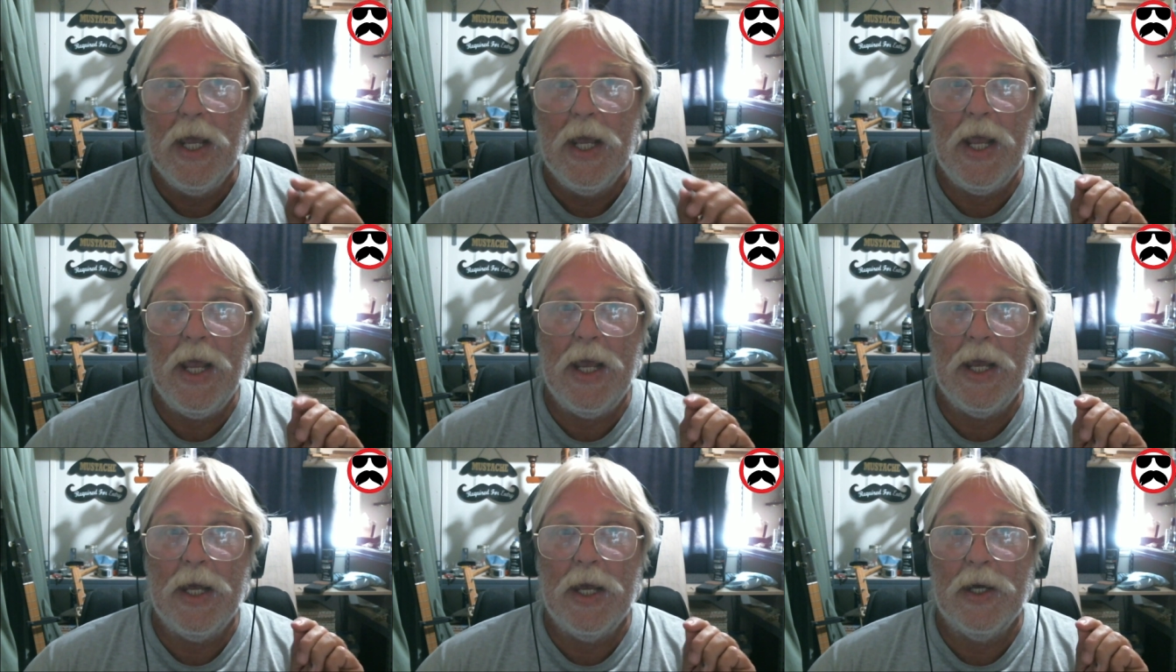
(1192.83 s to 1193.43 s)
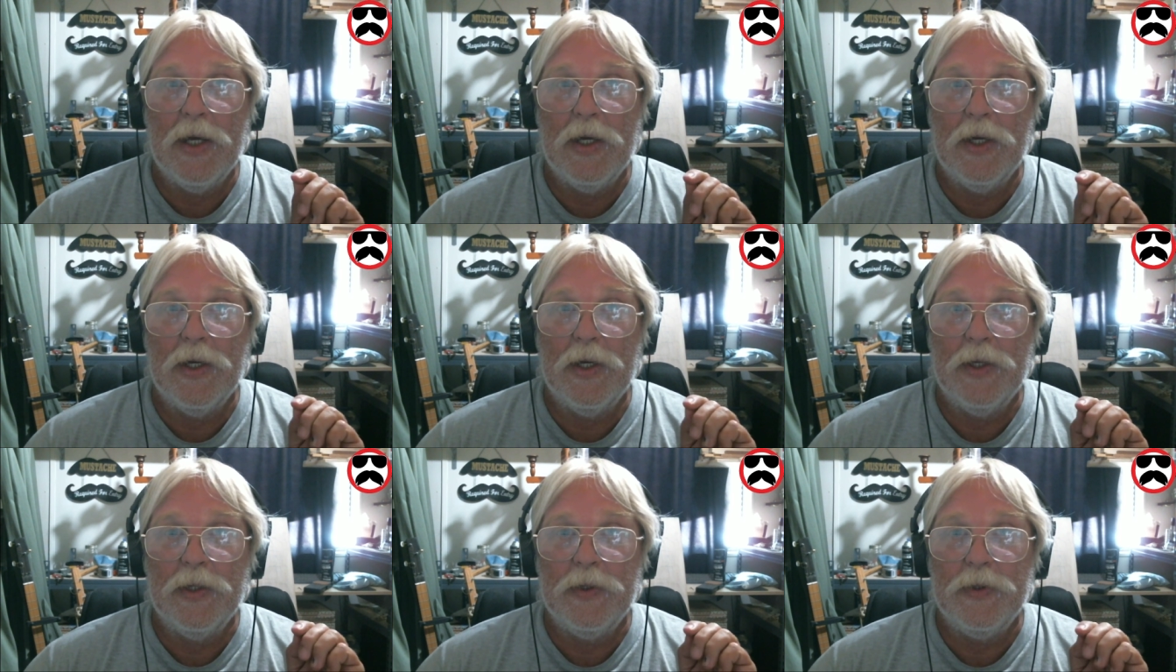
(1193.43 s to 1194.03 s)

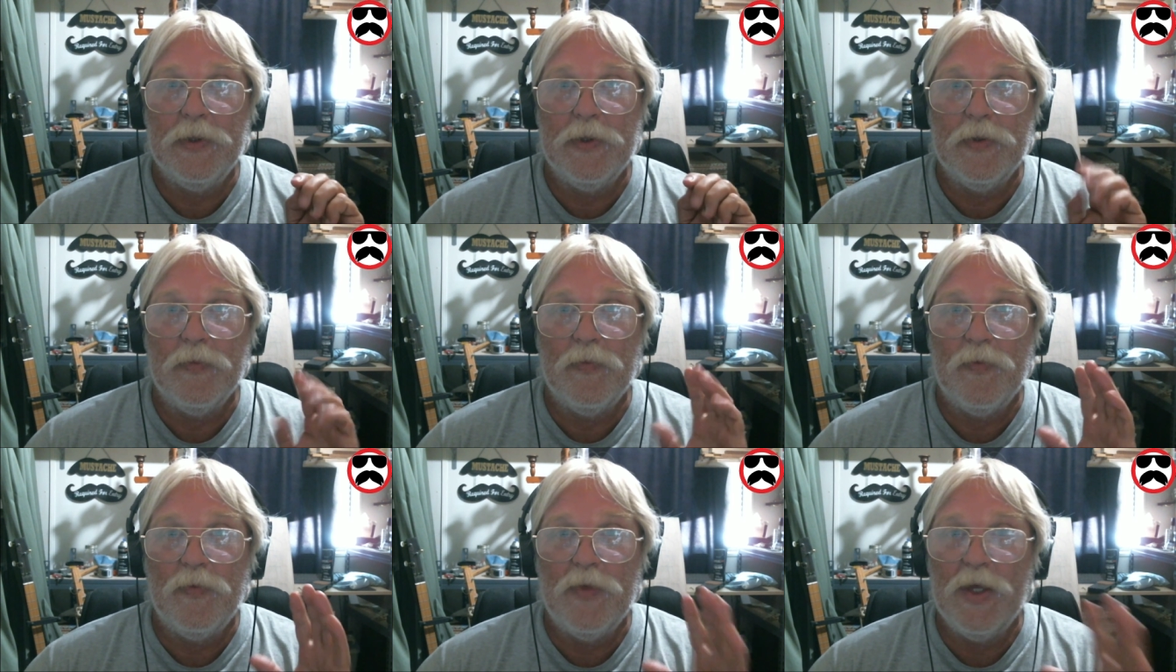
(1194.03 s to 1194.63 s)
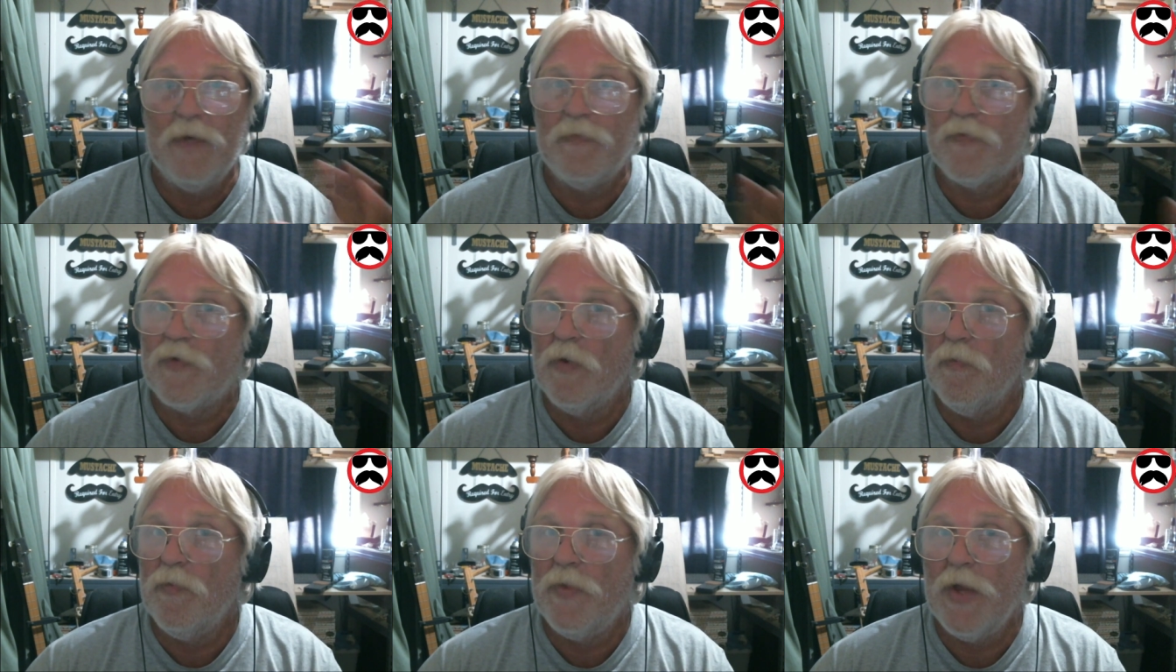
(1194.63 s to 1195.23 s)
And then
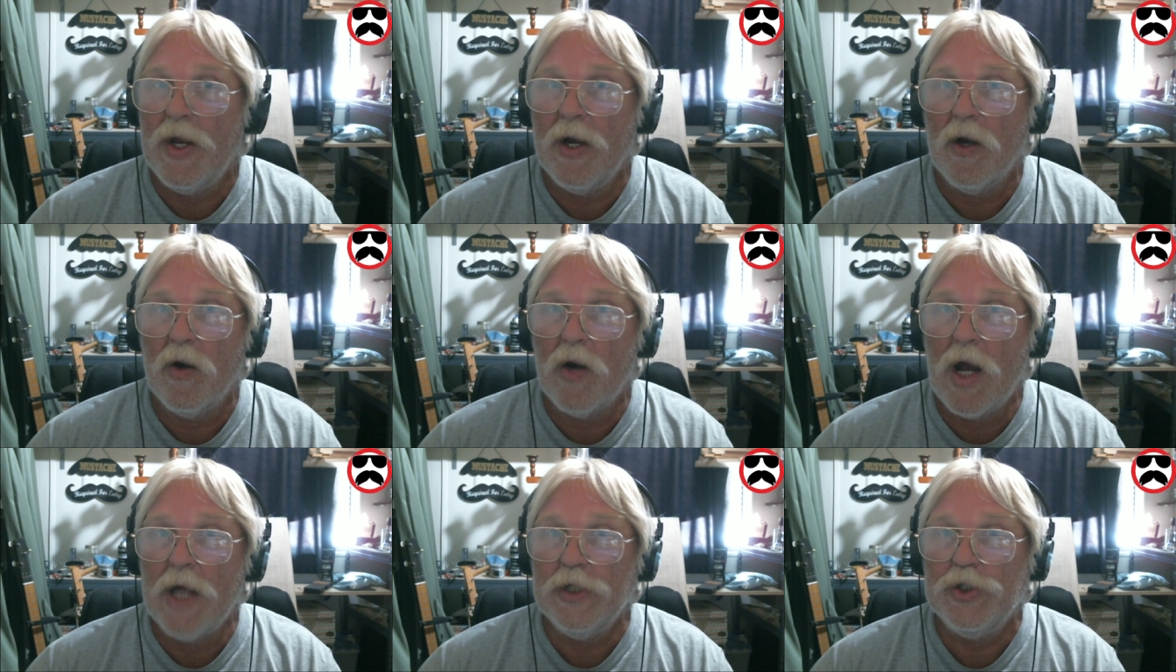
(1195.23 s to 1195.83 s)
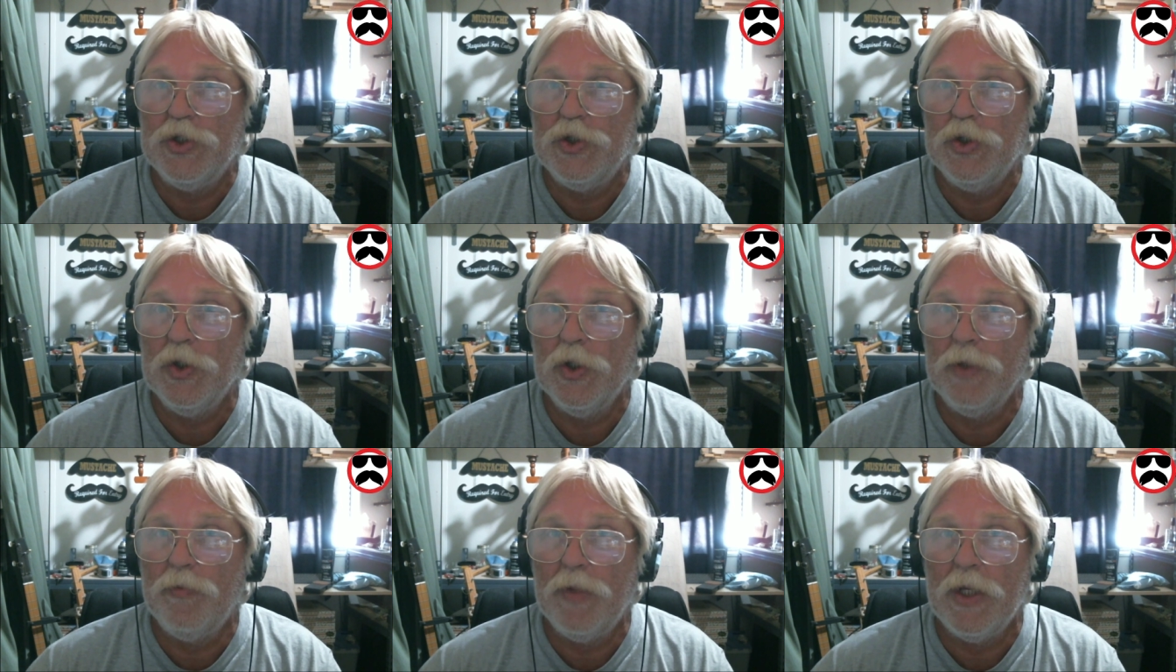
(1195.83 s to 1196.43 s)
from there, I
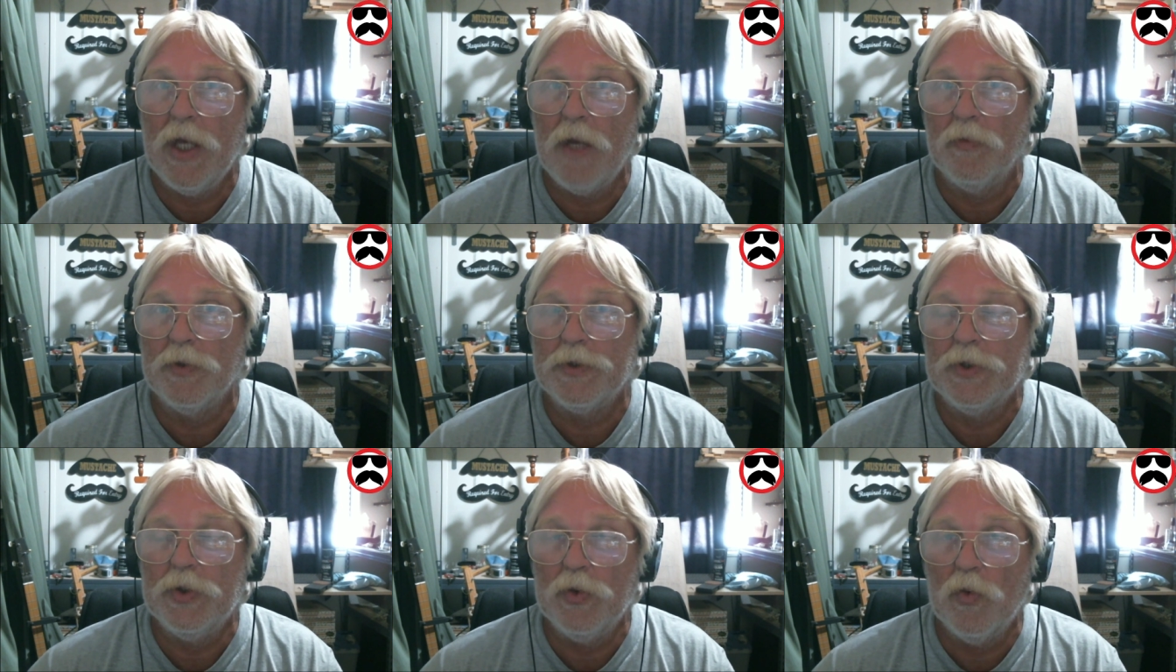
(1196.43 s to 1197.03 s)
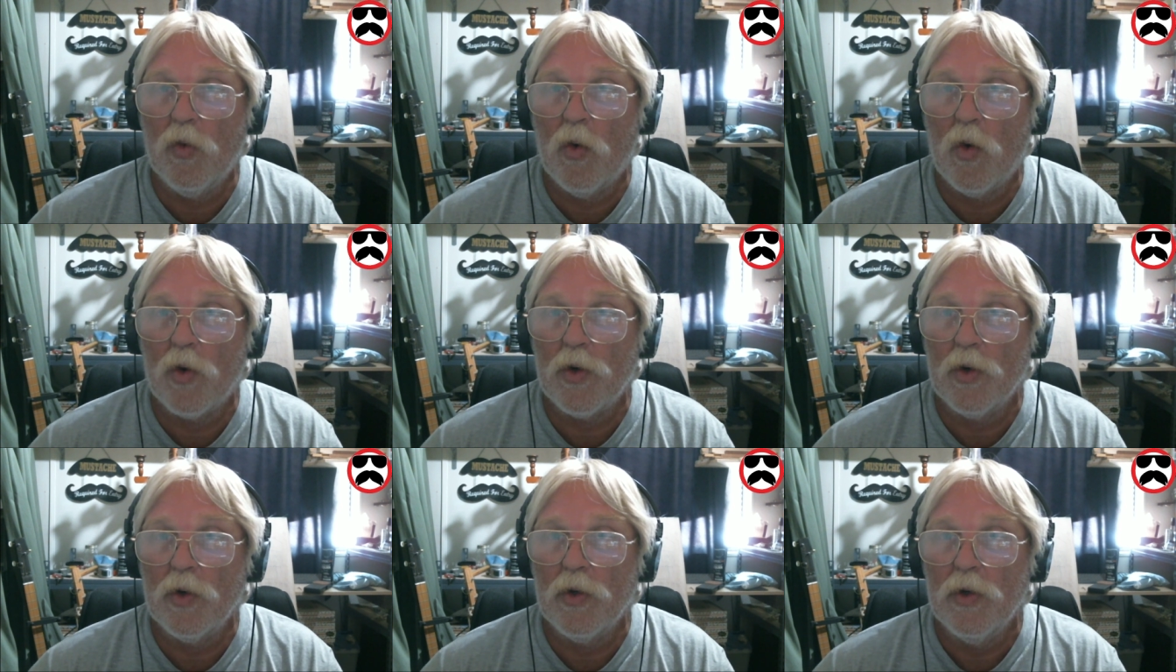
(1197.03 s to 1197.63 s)
should be able to
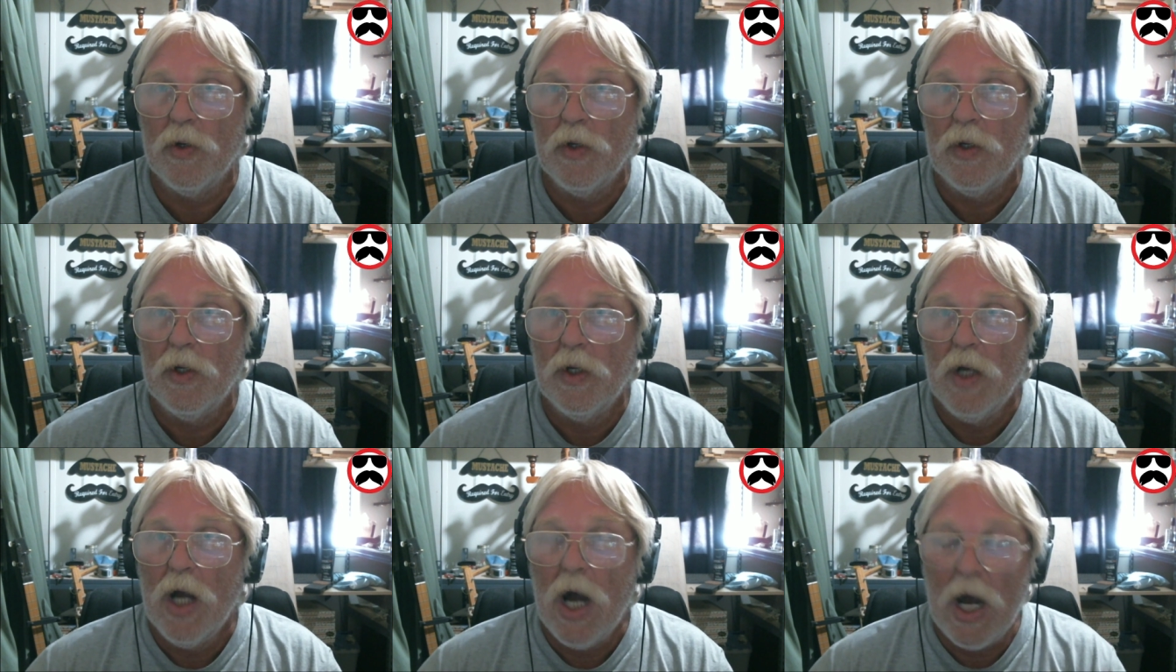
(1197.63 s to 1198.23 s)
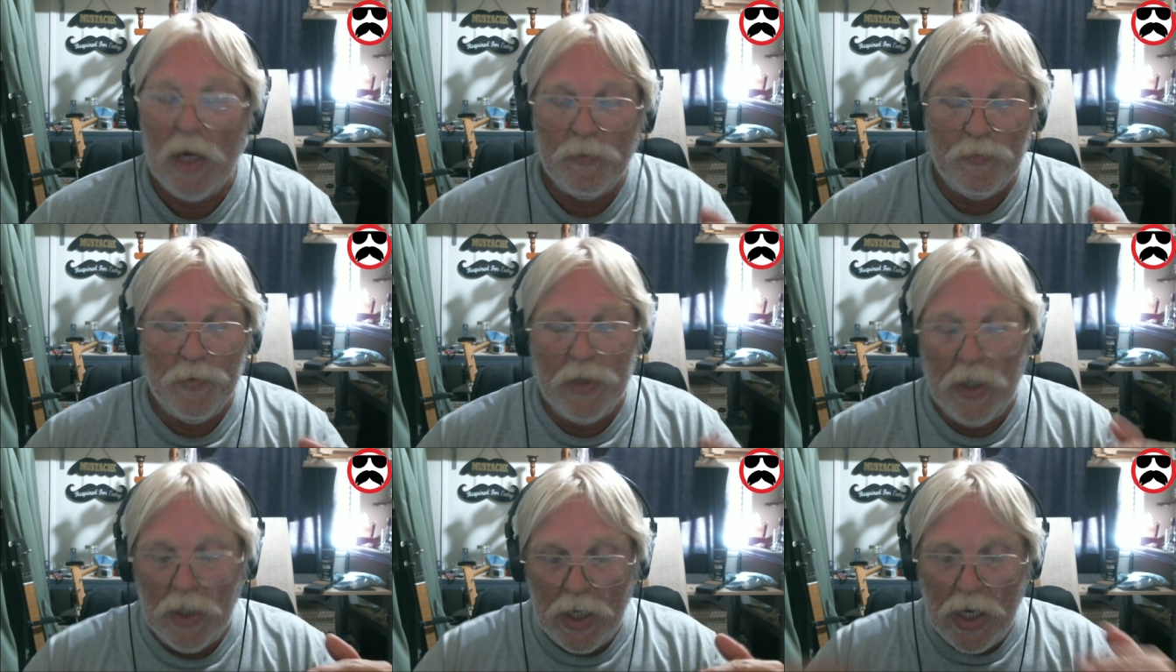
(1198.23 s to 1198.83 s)
order. I,
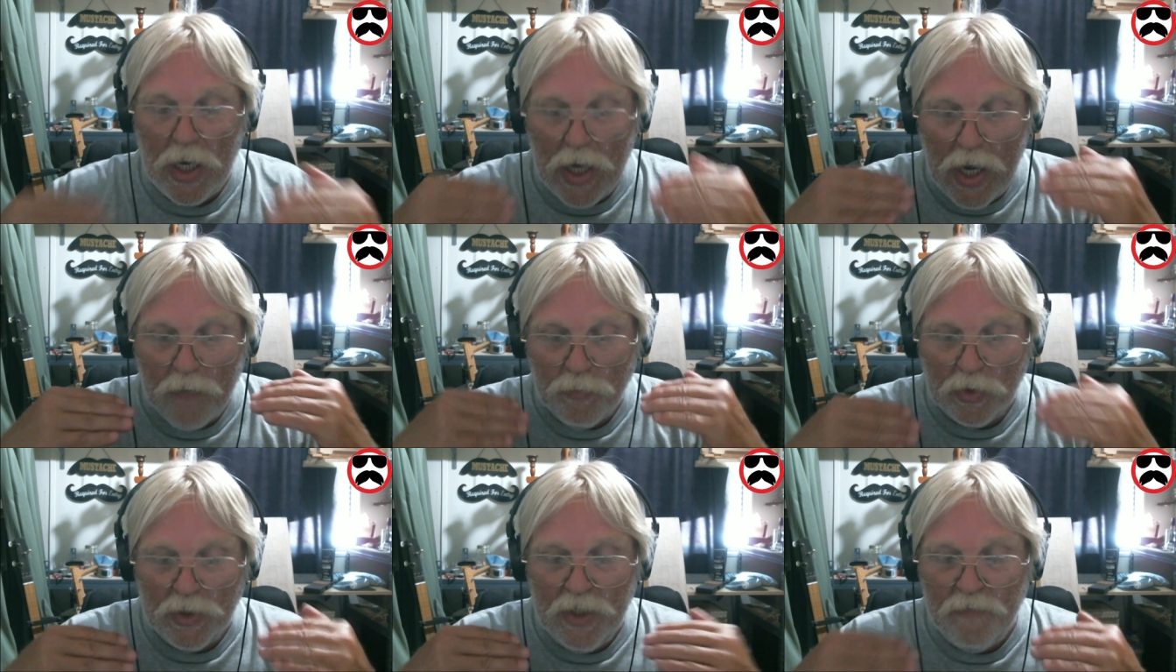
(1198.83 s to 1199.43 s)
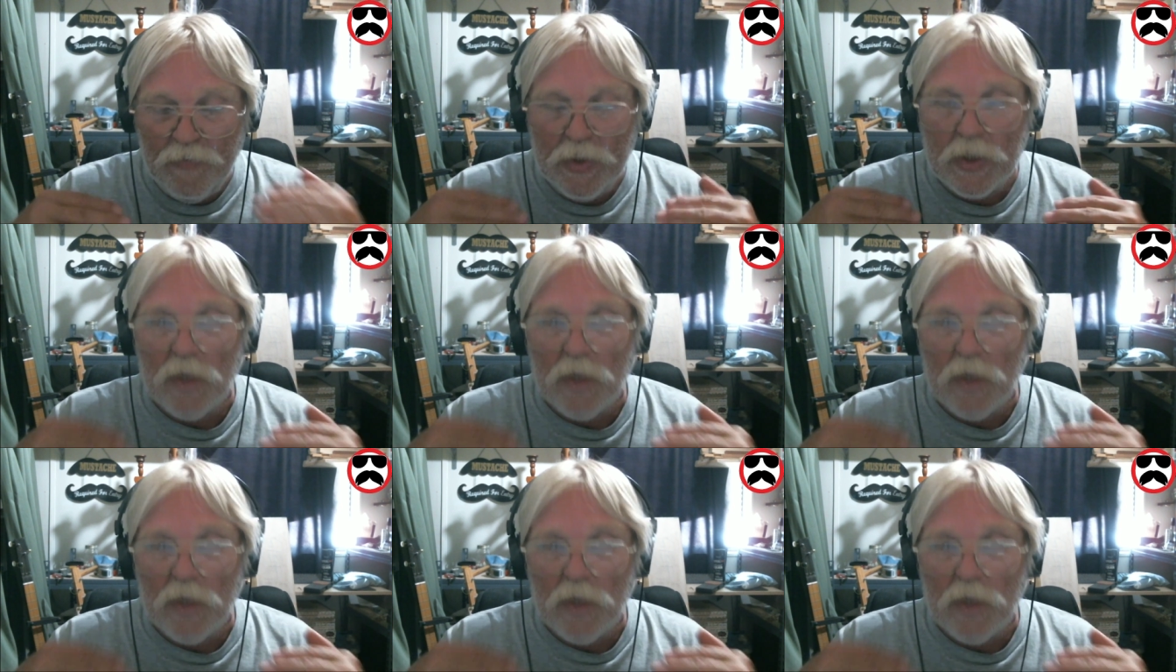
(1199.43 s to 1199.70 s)
I believe in